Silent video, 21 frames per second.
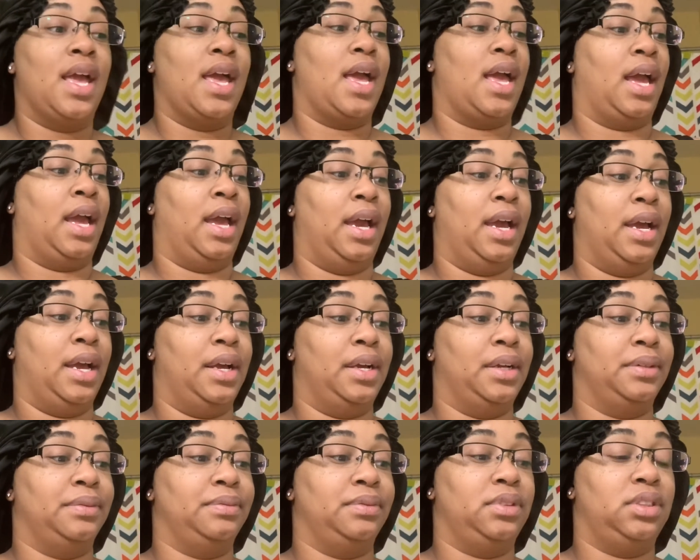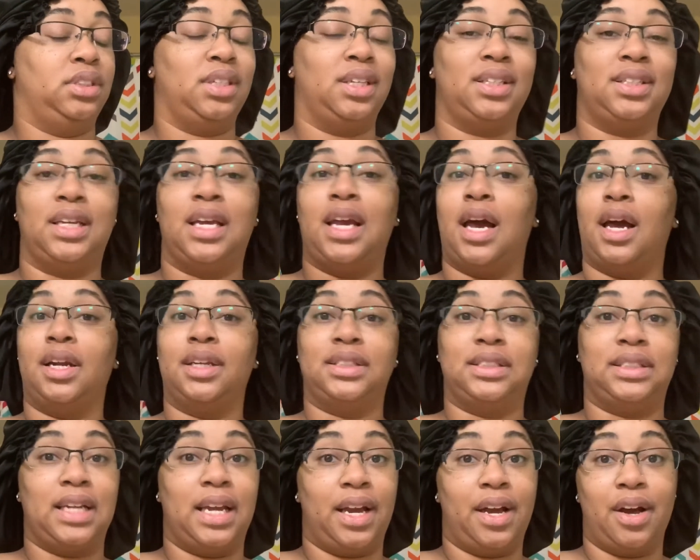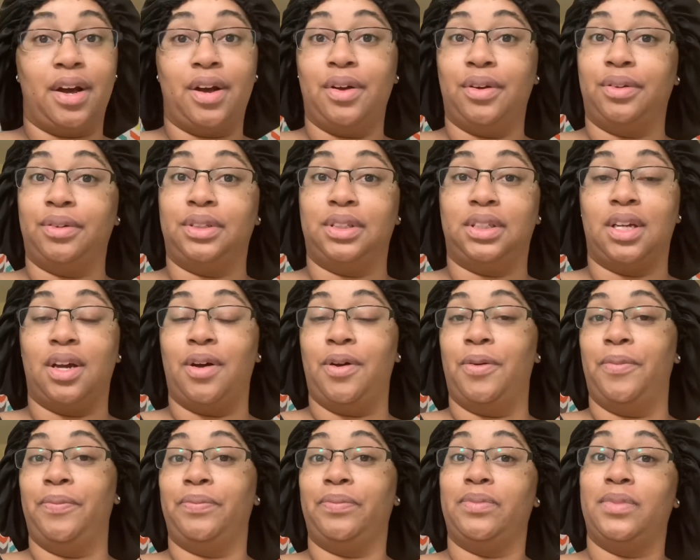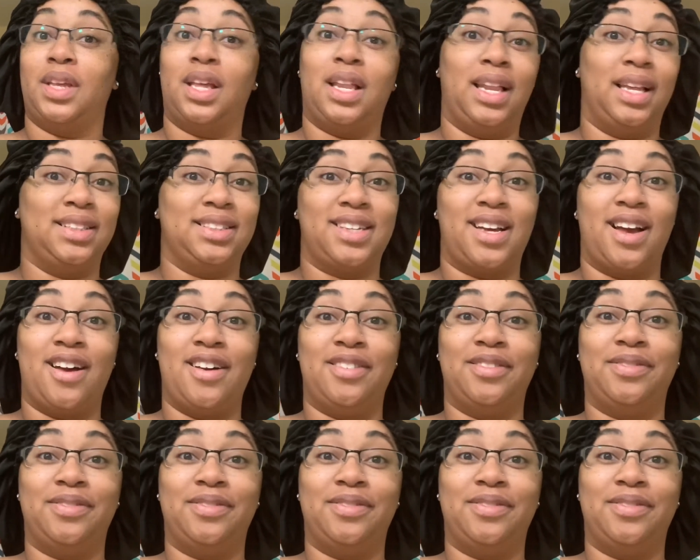and just see how this day goes. So let's go.